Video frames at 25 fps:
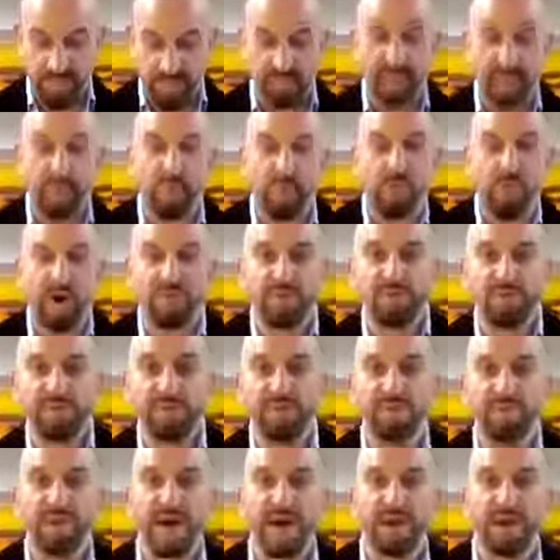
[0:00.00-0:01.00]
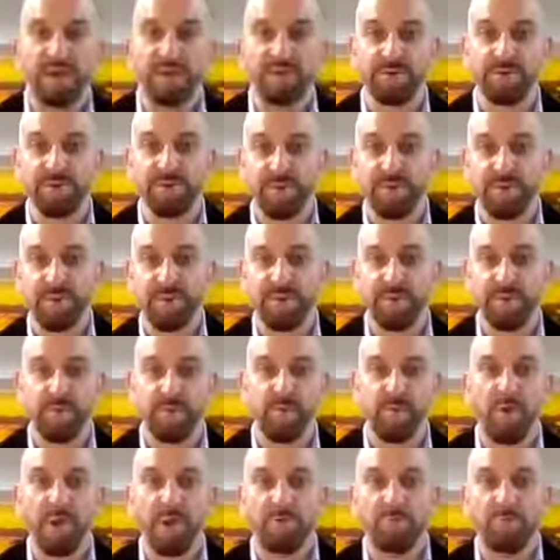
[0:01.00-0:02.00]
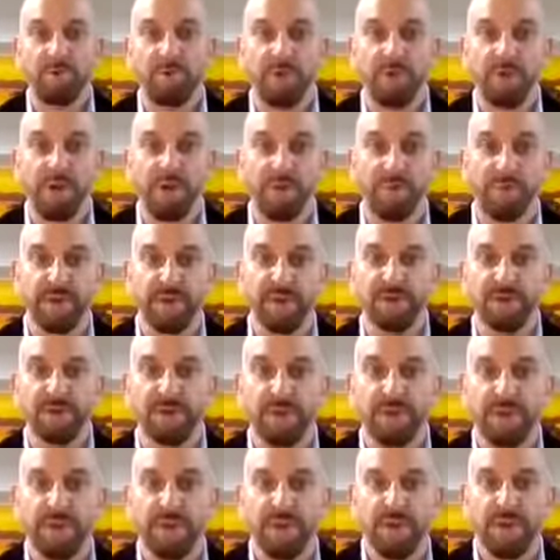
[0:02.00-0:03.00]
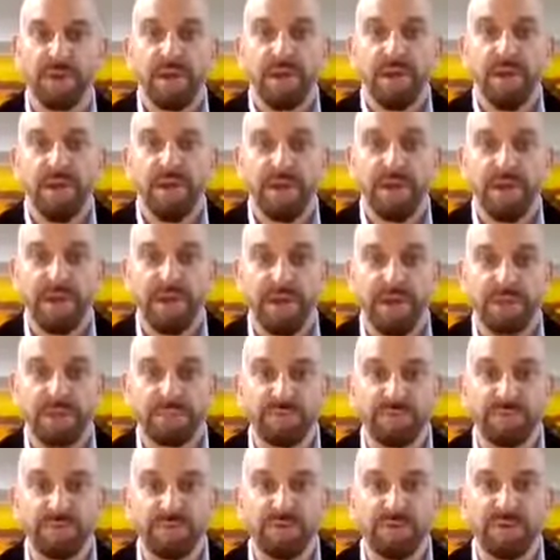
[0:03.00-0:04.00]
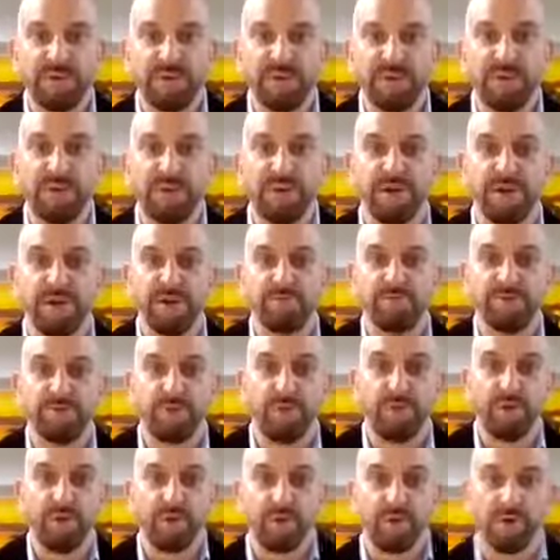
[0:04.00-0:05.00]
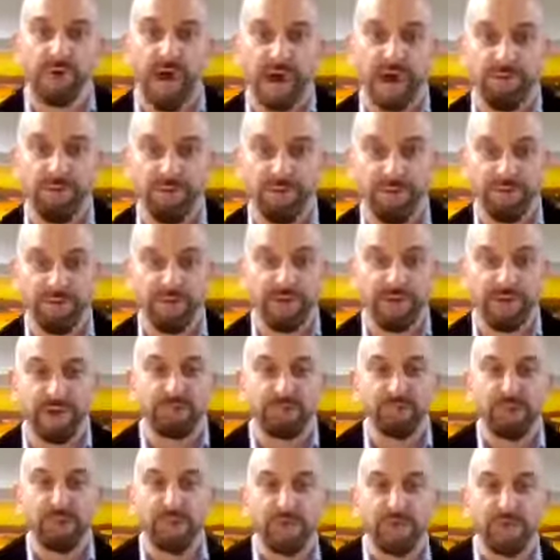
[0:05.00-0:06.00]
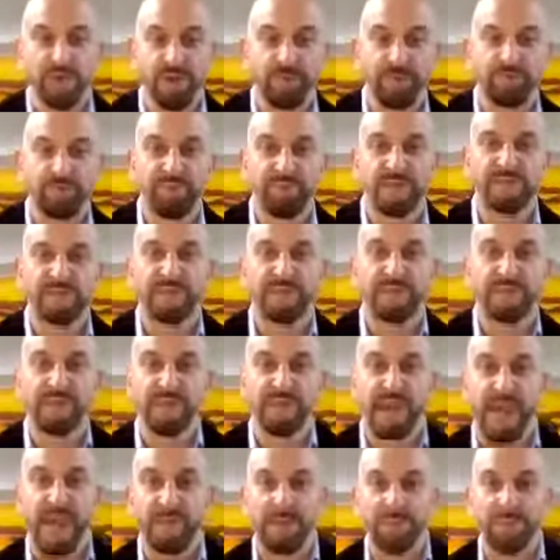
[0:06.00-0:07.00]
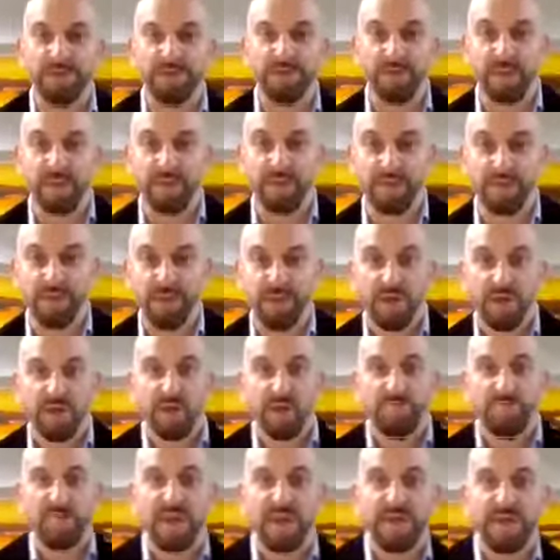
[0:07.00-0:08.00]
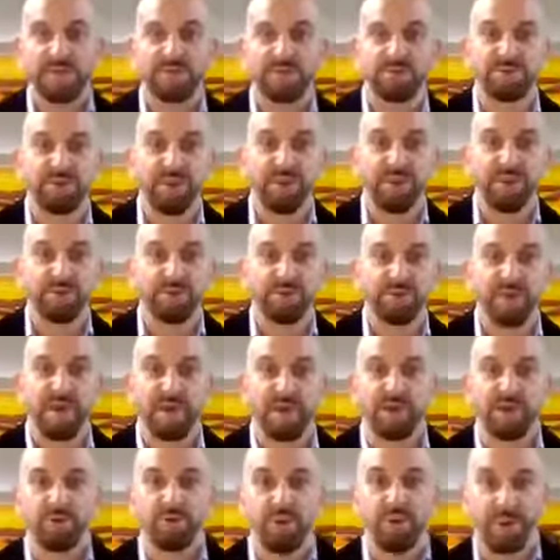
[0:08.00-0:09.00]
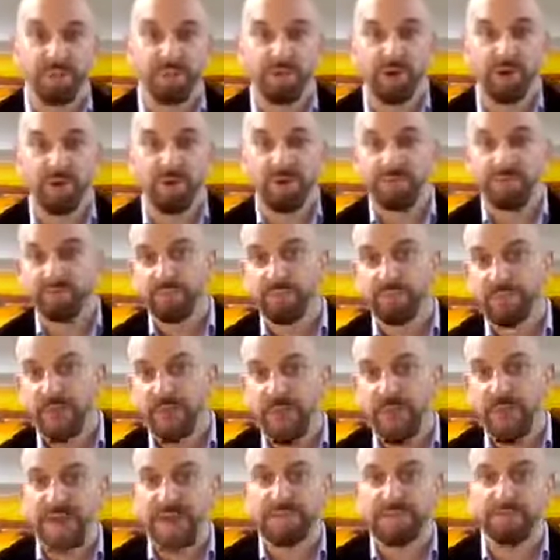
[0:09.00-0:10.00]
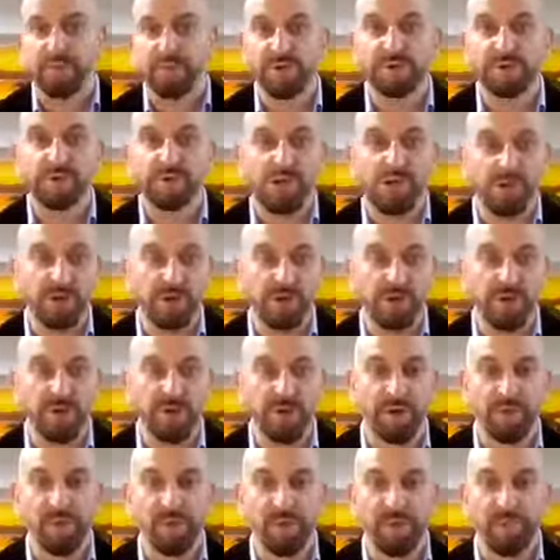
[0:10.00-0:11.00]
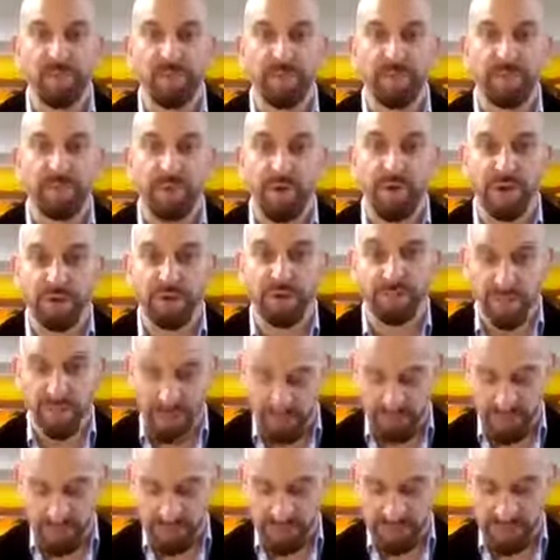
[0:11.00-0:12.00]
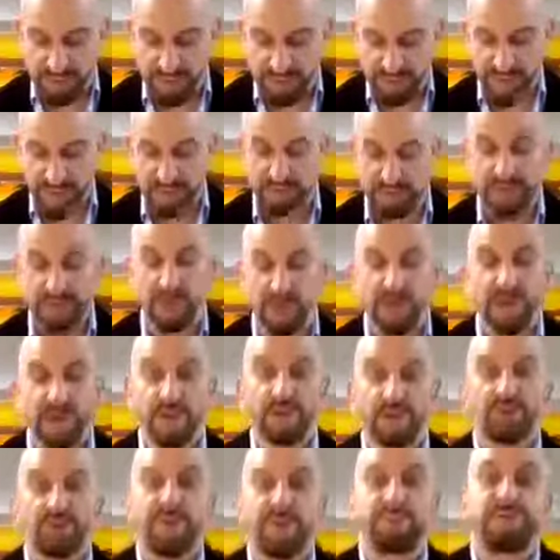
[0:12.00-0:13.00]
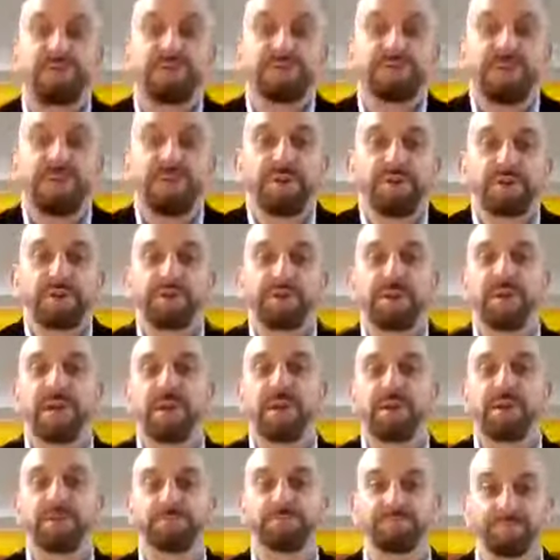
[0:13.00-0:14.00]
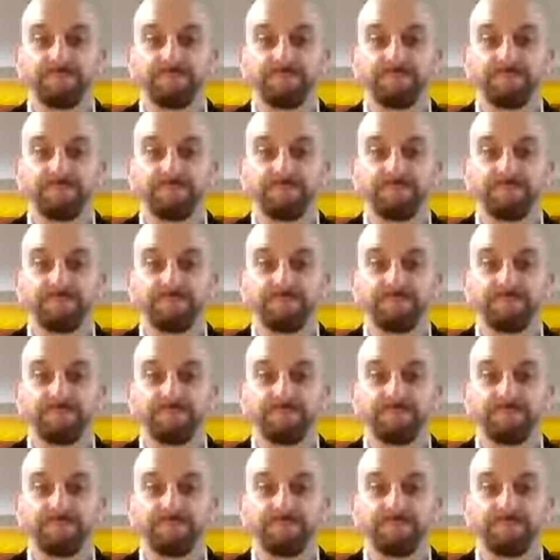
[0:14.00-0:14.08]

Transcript: People want real value. People want real companies. And like Ian's been doing here kind of with the whole Cairo thing, bridging the gap between mainstream and crypto. And that's where it's all going. And where my point with all this is crypto's here to stay.